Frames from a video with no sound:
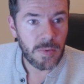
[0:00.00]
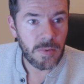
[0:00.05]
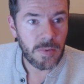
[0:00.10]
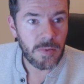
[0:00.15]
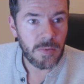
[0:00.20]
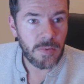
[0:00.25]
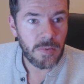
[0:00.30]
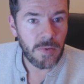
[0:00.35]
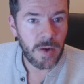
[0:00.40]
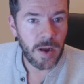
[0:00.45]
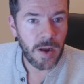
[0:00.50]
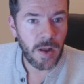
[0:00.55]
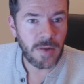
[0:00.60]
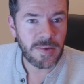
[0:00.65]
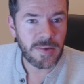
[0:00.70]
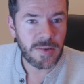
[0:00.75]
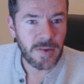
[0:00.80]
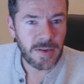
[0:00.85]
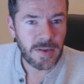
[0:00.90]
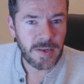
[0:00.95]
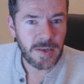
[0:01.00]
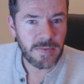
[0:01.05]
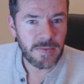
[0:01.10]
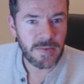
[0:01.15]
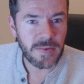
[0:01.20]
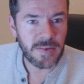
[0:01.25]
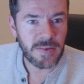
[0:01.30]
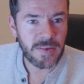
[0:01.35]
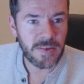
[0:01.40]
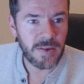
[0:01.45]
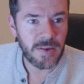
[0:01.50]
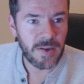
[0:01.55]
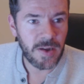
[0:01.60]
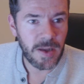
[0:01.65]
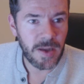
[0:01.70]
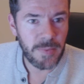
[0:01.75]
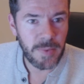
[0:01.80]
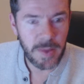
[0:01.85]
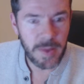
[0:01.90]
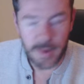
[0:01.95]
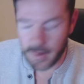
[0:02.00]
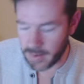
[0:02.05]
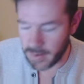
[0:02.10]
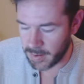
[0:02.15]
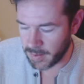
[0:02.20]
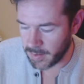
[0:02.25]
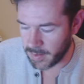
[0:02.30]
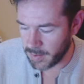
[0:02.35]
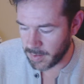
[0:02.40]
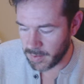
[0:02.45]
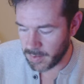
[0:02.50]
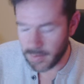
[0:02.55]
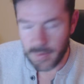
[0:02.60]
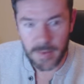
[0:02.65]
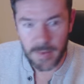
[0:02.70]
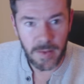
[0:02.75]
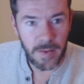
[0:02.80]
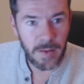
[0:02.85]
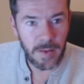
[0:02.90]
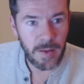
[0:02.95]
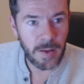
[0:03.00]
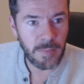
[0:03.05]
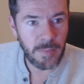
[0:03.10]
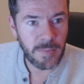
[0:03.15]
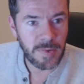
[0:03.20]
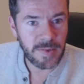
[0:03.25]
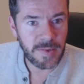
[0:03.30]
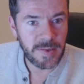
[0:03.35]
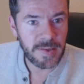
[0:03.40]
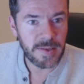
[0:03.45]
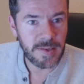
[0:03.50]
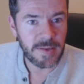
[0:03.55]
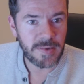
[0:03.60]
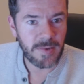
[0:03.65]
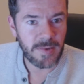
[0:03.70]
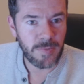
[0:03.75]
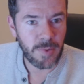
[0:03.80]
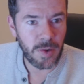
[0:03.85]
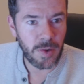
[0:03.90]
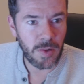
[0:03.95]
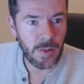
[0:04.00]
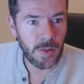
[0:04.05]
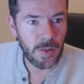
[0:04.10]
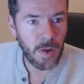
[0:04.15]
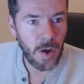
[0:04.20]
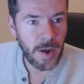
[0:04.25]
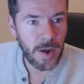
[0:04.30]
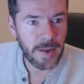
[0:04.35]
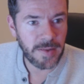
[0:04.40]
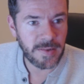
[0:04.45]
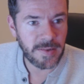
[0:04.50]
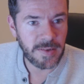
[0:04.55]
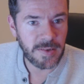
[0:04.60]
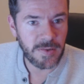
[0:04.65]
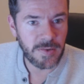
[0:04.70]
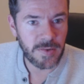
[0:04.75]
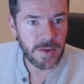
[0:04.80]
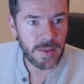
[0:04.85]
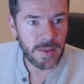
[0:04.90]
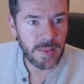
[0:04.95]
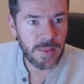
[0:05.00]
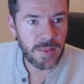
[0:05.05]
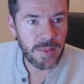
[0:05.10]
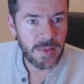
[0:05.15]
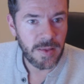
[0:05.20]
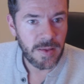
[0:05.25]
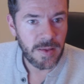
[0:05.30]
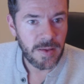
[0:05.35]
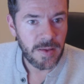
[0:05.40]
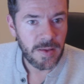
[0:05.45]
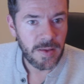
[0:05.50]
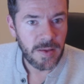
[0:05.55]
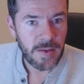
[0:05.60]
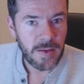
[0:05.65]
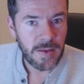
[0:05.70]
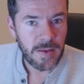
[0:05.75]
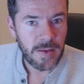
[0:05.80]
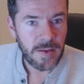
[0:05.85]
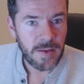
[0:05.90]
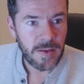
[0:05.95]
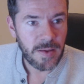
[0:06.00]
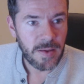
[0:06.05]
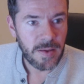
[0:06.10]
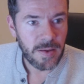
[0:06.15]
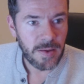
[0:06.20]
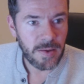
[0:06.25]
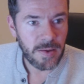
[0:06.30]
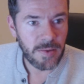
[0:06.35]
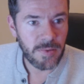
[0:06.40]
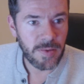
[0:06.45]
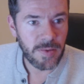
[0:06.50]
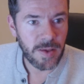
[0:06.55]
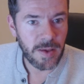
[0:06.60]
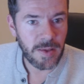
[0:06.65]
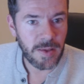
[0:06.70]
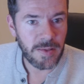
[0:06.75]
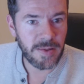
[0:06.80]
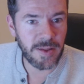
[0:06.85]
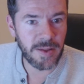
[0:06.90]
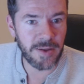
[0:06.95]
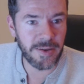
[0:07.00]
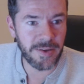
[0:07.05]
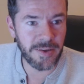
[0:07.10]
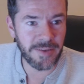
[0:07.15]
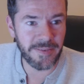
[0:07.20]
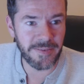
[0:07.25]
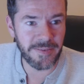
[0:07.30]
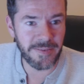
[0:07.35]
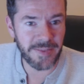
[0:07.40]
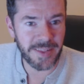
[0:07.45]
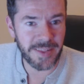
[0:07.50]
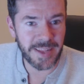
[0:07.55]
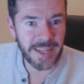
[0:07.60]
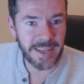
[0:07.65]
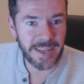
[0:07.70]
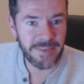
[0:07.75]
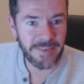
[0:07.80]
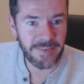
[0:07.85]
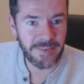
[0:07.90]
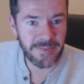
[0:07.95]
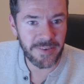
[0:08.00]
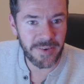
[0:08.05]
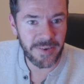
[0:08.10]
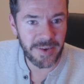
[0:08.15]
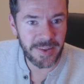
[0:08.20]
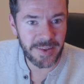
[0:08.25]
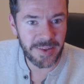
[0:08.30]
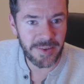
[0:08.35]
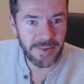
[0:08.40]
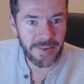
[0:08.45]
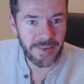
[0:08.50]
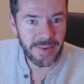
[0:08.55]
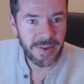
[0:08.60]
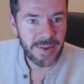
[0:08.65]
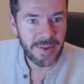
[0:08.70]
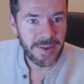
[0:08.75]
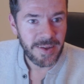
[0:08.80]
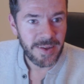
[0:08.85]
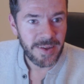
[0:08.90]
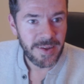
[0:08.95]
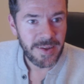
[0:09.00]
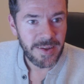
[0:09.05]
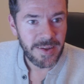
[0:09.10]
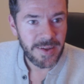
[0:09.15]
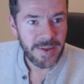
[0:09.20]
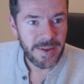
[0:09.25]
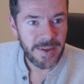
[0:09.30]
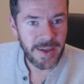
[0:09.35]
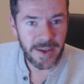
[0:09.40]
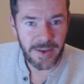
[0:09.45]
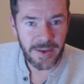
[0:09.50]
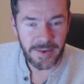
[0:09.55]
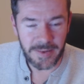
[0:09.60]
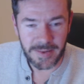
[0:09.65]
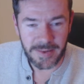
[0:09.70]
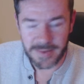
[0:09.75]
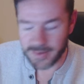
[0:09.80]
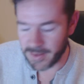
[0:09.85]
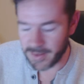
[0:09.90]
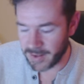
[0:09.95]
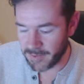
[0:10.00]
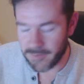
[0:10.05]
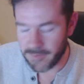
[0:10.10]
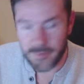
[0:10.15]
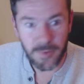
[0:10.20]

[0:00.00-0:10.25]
Right, so you actually have to type in the numbers here. So I put a lot into strength. Okay, so I'm leaving very little. Hang on, let's get that.